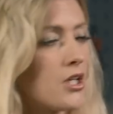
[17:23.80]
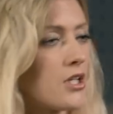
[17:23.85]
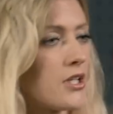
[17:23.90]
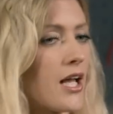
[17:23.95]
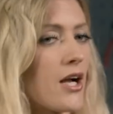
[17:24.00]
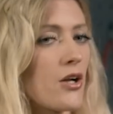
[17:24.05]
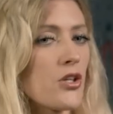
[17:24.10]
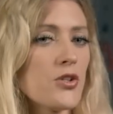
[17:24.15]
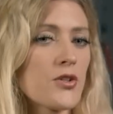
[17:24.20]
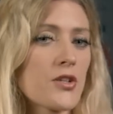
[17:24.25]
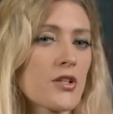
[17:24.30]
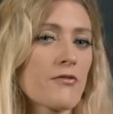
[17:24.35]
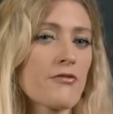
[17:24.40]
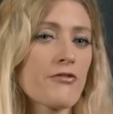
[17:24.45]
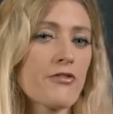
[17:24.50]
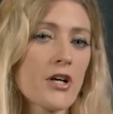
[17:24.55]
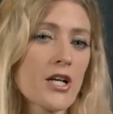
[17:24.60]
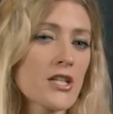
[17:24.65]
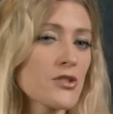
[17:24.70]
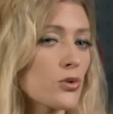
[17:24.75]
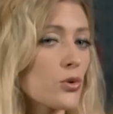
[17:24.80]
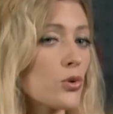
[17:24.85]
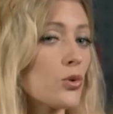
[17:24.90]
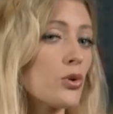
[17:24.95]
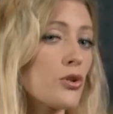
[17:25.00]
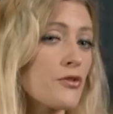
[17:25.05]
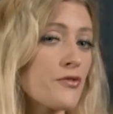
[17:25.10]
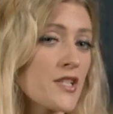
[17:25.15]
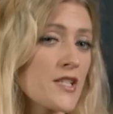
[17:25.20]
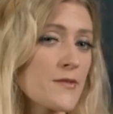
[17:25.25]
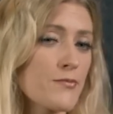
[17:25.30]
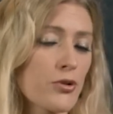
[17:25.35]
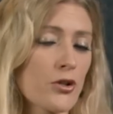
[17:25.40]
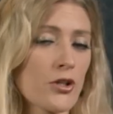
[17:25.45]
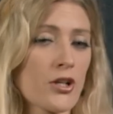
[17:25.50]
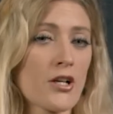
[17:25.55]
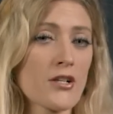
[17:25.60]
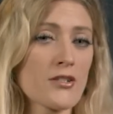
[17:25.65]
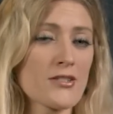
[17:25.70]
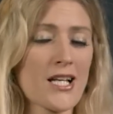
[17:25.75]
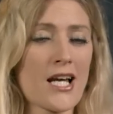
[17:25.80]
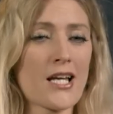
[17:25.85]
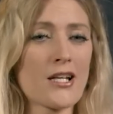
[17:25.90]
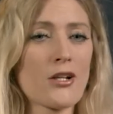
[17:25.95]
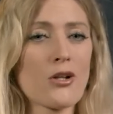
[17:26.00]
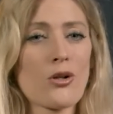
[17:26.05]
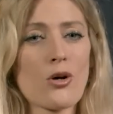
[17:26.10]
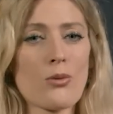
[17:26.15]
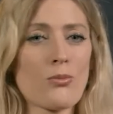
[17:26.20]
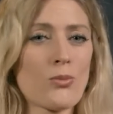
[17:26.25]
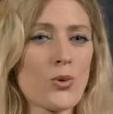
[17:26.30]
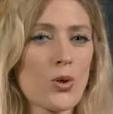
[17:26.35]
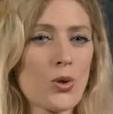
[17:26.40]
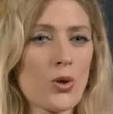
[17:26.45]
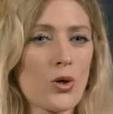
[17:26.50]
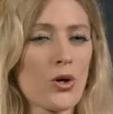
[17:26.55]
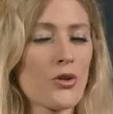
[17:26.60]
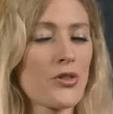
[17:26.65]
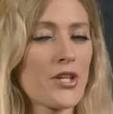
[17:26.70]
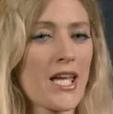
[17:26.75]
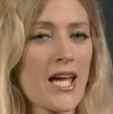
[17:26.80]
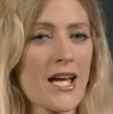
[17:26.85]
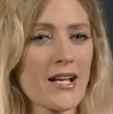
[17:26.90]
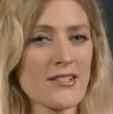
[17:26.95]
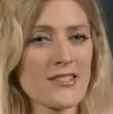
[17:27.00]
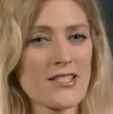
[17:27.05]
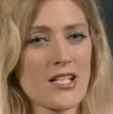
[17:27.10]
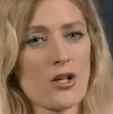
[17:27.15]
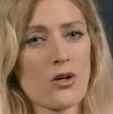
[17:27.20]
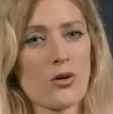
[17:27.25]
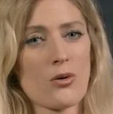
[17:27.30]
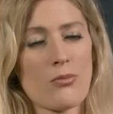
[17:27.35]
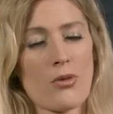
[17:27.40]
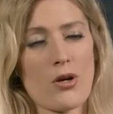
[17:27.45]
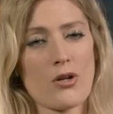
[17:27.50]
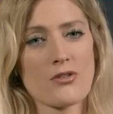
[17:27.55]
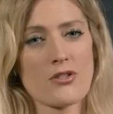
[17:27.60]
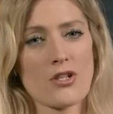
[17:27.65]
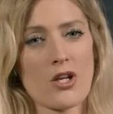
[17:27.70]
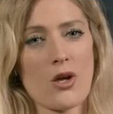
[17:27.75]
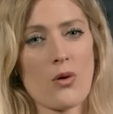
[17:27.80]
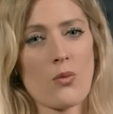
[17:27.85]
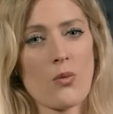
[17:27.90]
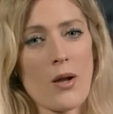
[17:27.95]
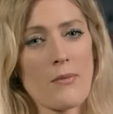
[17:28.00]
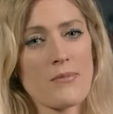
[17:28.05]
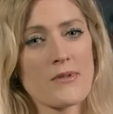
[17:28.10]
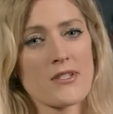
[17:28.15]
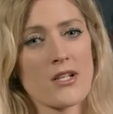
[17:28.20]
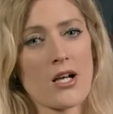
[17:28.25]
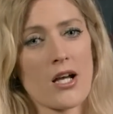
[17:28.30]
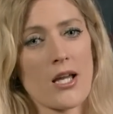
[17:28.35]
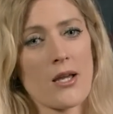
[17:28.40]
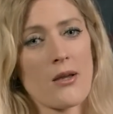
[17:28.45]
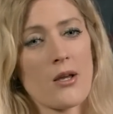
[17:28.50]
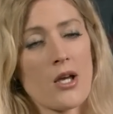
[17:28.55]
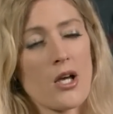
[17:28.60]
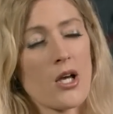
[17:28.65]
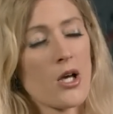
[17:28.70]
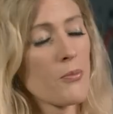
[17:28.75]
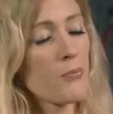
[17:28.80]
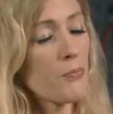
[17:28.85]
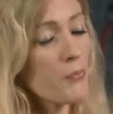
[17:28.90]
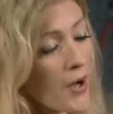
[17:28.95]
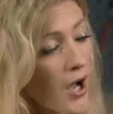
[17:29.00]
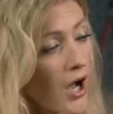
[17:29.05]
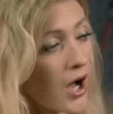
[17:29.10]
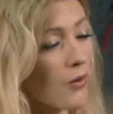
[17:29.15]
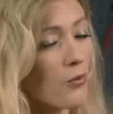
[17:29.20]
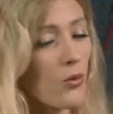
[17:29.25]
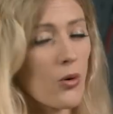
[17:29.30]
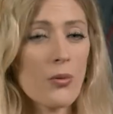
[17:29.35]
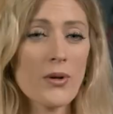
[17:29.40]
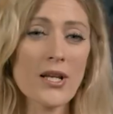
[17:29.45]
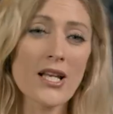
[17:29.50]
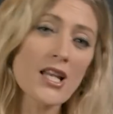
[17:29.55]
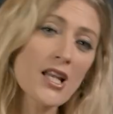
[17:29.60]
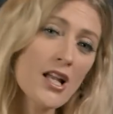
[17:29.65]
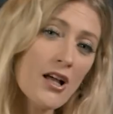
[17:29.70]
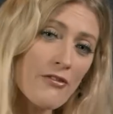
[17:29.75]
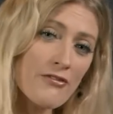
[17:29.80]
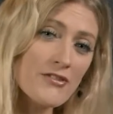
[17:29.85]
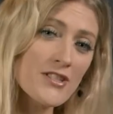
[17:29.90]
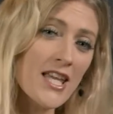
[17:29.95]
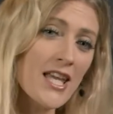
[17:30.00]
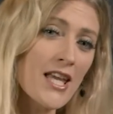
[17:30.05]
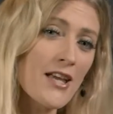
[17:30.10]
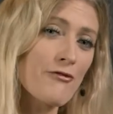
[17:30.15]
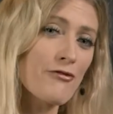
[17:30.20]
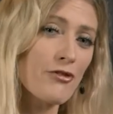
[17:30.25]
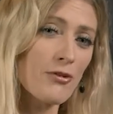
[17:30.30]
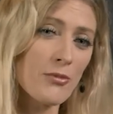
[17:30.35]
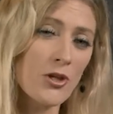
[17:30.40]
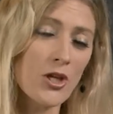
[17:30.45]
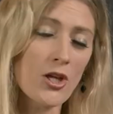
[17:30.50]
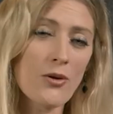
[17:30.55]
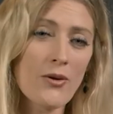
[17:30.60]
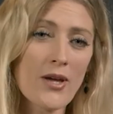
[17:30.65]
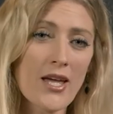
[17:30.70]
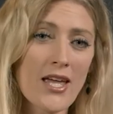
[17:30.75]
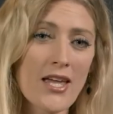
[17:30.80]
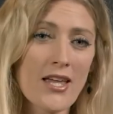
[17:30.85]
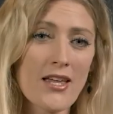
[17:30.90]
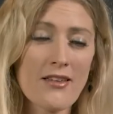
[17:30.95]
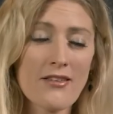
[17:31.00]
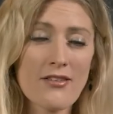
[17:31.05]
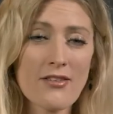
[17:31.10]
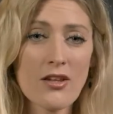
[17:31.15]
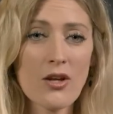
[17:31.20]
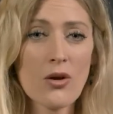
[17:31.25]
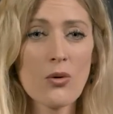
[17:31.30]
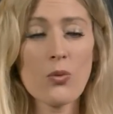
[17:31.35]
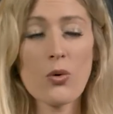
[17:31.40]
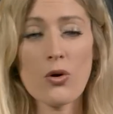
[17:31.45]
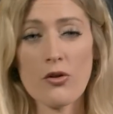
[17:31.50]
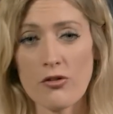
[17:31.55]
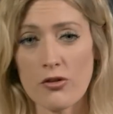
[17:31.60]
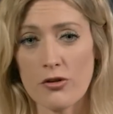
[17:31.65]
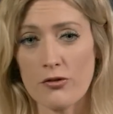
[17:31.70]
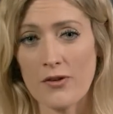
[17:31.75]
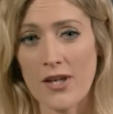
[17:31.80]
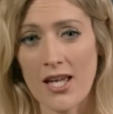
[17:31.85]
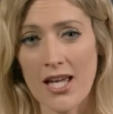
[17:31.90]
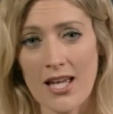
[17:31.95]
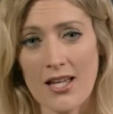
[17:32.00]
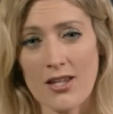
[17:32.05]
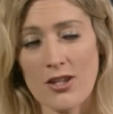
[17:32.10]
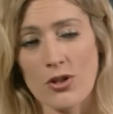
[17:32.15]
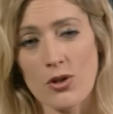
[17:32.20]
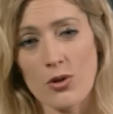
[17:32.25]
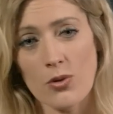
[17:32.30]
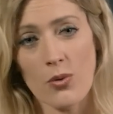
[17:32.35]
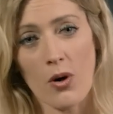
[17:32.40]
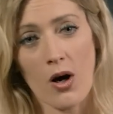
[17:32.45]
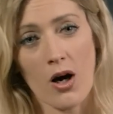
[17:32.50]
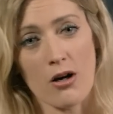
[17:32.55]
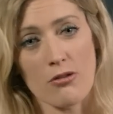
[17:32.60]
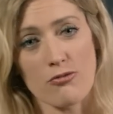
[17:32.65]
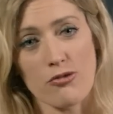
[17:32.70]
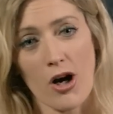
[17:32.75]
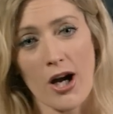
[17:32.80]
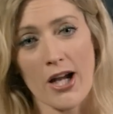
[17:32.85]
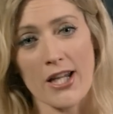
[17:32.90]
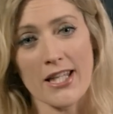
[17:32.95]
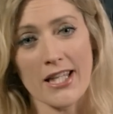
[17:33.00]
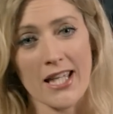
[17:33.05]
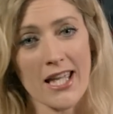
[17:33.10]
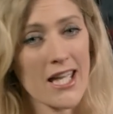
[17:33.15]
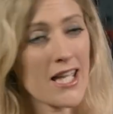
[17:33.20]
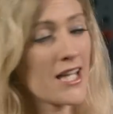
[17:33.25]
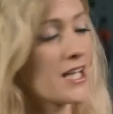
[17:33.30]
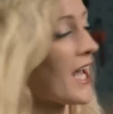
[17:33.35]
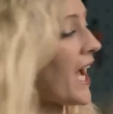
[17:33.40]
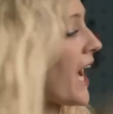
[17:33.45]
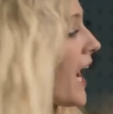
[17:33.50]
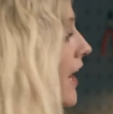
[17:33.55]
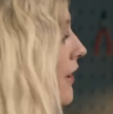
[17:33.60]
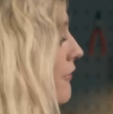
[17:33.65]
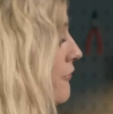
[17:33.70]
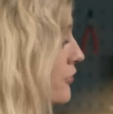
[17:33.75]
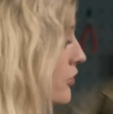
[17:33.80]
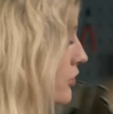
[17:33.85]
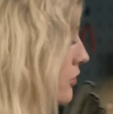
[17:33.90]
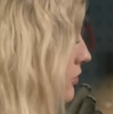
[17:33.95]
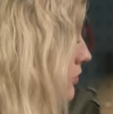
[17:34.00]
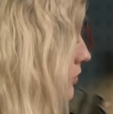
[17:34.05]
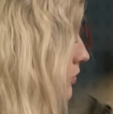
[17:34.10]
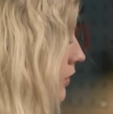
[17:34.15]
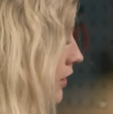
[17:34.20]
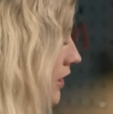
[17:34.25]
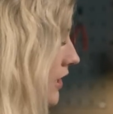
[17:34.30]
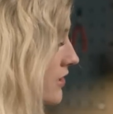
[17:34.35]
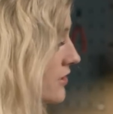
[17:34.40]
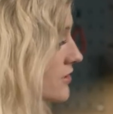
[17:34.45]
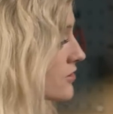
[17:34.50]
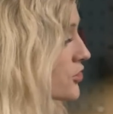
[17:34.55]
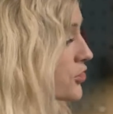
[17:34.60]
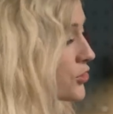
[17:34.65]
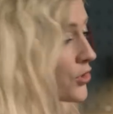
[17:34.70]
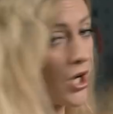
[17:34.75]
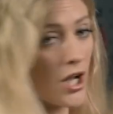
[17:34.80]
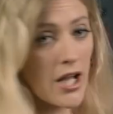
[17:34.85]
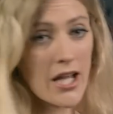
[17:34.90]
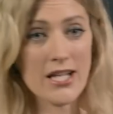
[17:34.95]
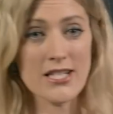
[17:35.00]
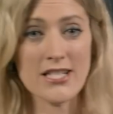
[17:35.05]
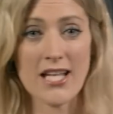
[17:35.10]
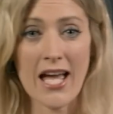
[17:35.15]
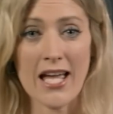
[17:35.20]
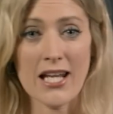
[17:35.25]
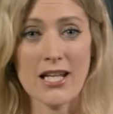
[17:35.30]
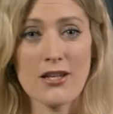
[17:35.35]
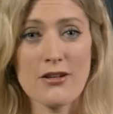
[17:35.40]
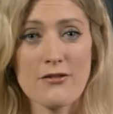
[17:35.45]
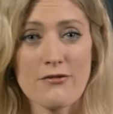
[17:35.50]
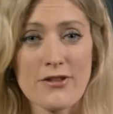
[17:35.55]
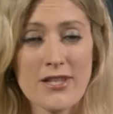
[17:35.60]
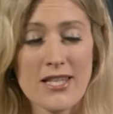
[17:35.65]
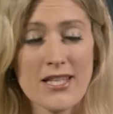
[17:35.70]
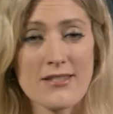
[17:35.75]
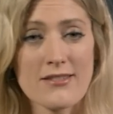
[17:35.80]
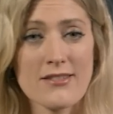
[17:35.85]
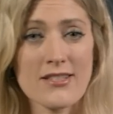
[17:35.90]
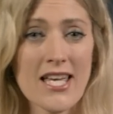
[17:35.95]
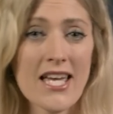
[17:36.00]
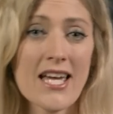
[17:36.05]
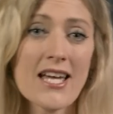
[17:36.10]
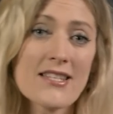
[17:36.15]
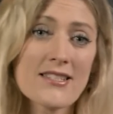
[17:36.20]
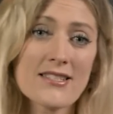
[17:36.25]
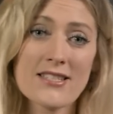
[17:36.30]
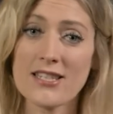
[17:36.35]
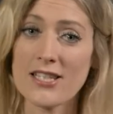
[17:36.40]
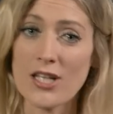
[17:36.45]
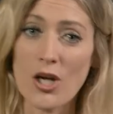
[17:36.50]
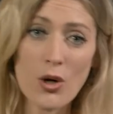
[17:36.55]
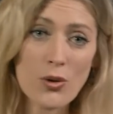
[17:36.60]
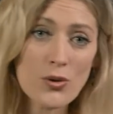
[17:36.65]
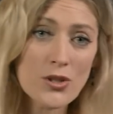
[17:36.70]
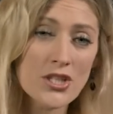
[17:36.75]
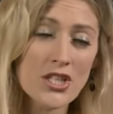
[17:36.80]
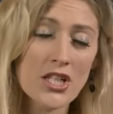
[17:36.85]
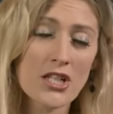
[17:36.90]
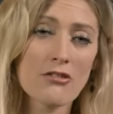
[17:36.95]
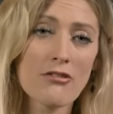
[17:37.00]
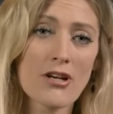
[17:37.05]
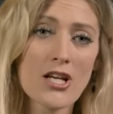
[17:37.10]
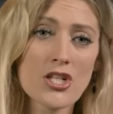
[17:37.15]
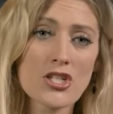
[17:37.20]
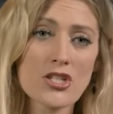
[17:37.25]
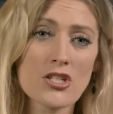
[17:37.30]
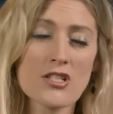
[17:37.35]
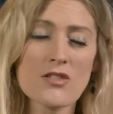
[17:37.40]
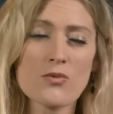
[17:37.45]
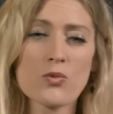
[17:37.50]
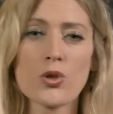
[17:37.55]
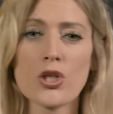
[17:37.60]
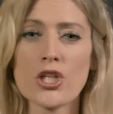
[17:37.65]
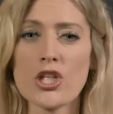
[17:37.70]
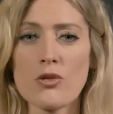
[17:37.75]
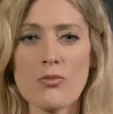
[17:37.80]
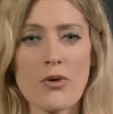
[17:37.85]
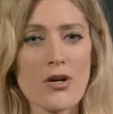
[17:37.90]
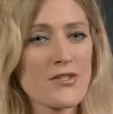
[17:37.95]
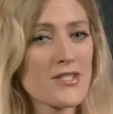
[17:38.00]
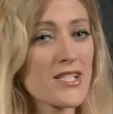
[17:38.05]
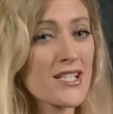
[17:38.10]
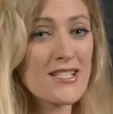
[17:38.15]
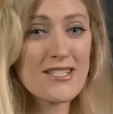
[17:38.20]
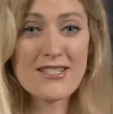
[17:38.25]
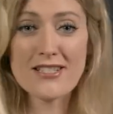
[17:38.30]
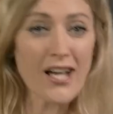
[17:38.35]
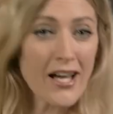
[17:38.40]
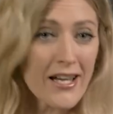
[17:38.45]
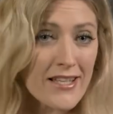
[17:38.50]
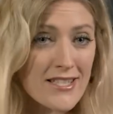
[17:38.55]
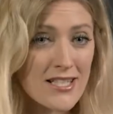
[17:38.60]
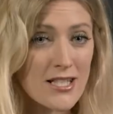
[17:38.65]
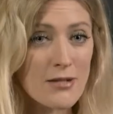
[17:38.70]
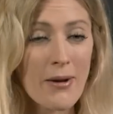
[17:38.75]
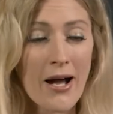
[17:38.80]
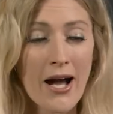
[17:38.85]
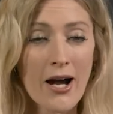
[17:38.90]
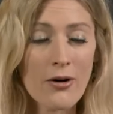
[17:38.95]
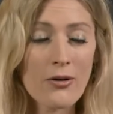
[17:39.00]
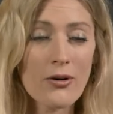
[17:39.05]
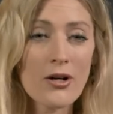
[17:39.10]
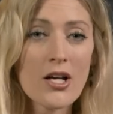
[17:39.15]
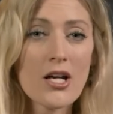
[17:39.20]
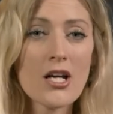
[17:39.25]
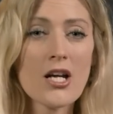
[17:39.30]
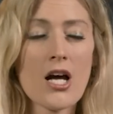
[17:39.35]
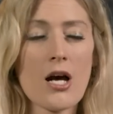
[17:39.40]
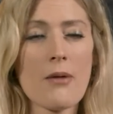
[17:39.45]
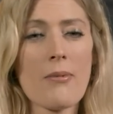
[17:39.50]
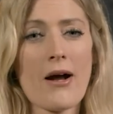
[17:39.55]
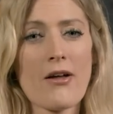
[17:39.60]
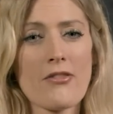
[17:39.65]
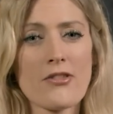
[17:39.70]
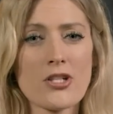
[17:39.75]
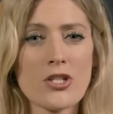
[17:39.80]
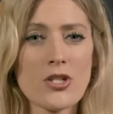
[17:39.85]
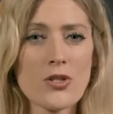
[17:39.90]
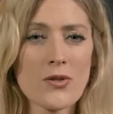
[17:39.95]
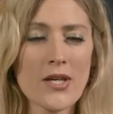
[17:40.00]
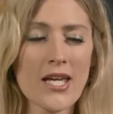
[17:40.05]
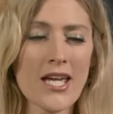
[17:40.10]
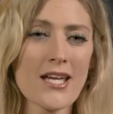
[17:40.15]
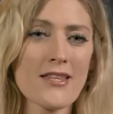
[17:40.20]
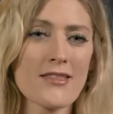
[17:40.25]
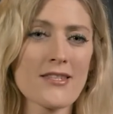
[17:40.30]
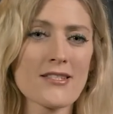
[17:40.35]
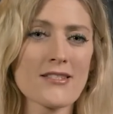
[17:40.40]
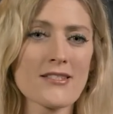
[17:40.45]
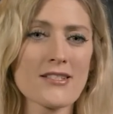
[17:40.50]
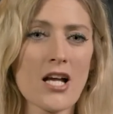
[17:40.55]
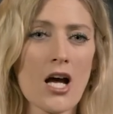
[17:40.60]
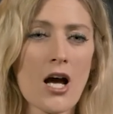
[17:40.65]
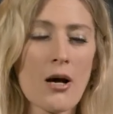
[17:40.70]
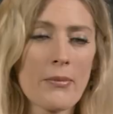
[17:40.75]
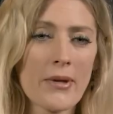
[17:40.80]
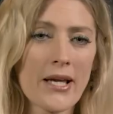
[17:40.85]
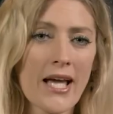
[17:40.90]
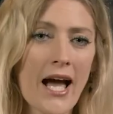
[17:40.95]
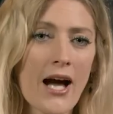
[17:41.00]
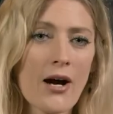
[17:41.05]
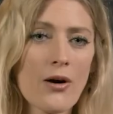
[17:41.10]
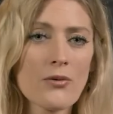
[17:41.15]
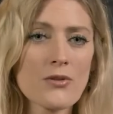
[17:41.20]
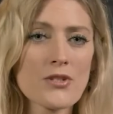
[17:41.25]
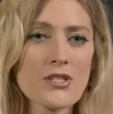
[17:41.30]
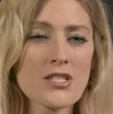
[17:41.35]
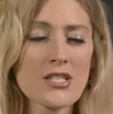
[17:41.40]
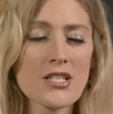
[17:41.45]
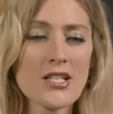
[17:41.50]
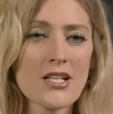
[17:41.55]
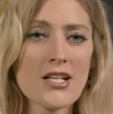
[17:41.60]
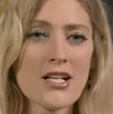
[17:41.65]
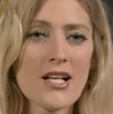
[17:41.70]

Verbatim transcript: Now you can find all of these products and a lot more on the XL Moto website, but what we'd love to hear from you is what sort of kit you are riding in. Have you eh, tried any of these kits in the older generations? What are you most excited about, about the new kit that's coming out?